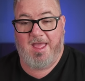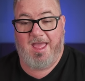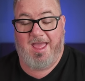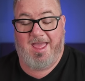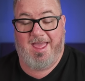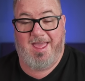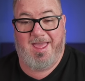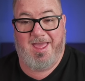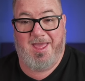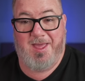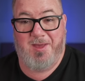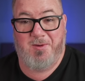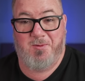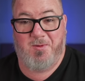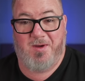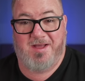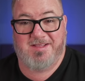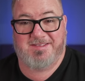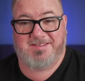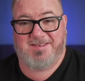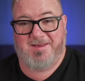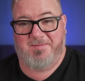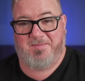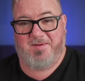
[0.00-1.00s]
Hey,
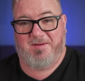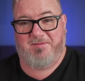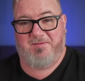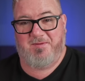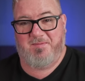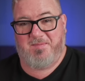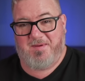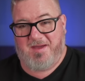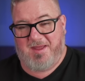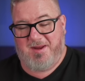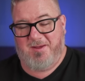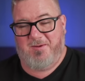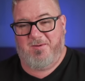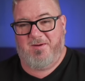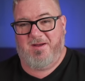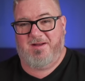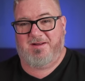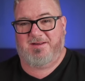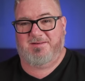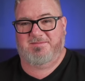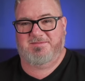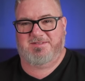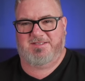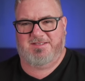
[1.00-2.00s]
what's up, everybody?
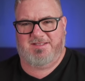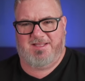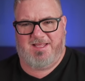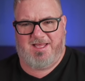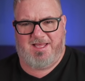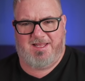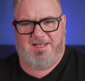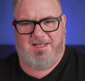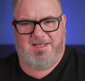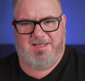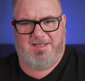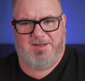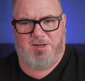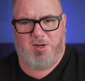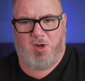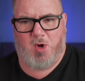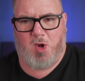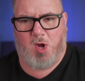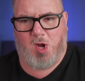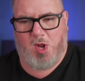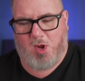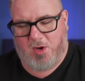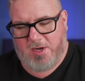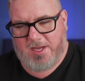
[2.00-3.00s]
Welcome to La Lido
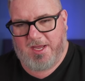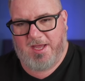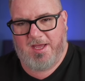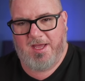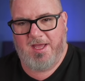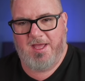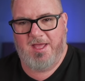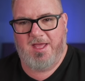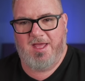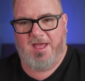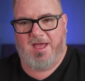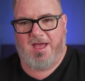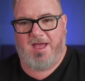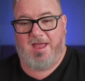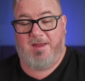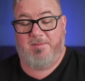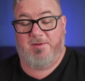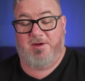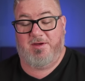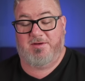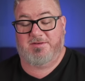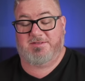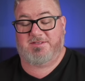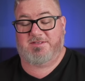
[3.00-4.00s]
Loca. I am
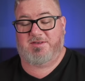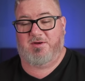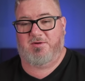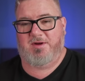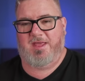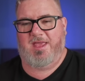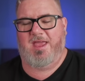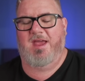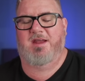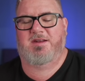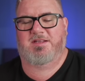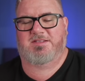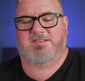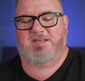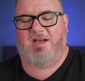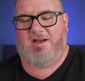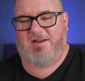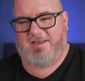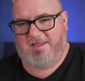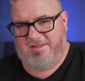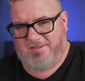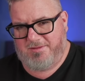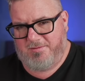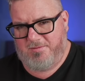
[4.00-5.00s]
your host, Tony, here to
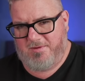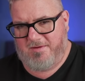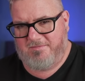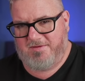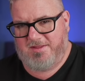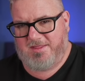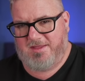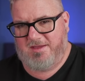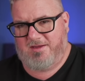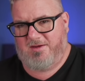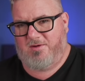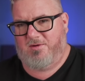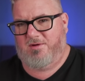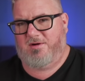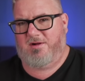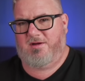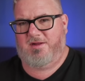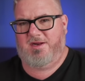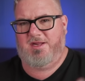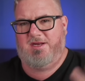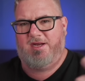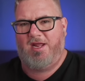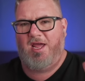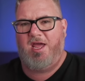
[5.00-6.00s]
talk you through everything going
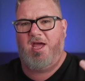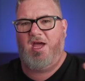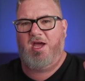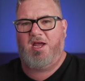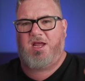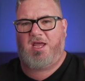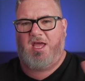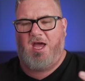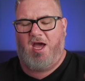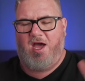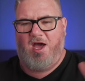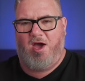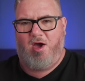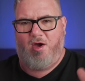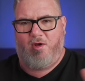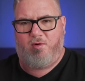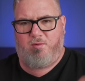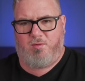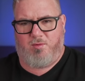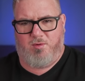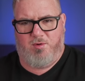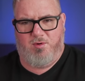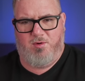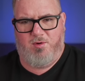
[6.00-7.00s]
on in
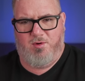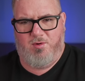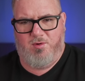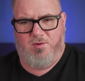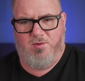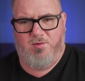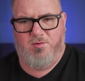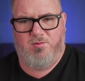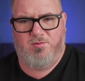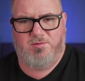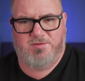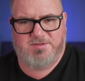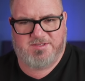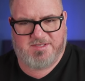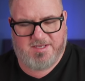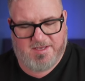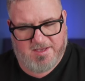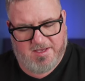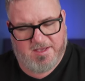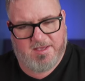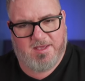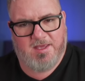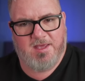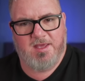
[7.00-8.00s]

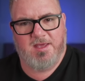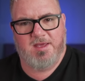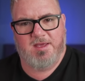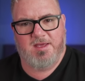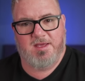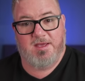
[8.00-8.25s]
cruising.